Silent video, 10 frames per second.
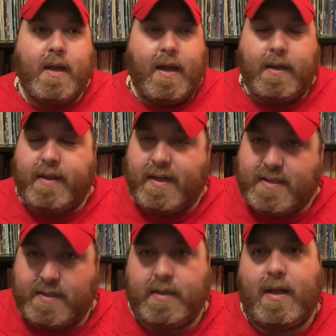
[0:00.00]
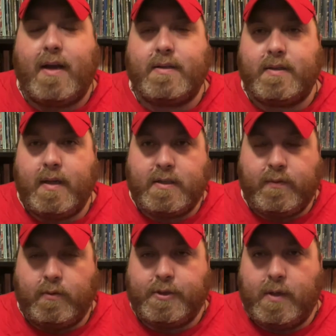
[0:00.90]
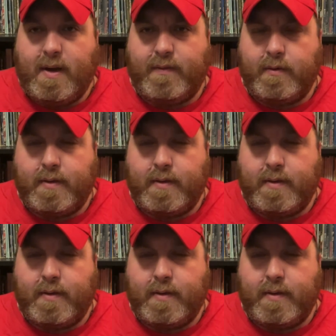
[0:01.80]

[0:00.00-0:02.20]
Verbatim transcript: And I think six o'clock is the next full show after